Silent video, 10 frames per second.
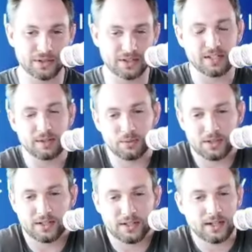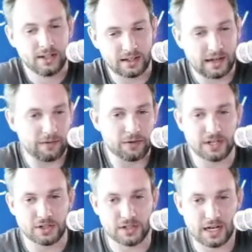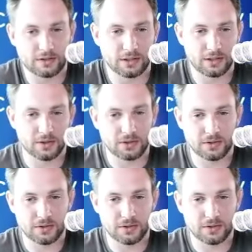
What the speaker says: just seeing where the conversation naturally goes.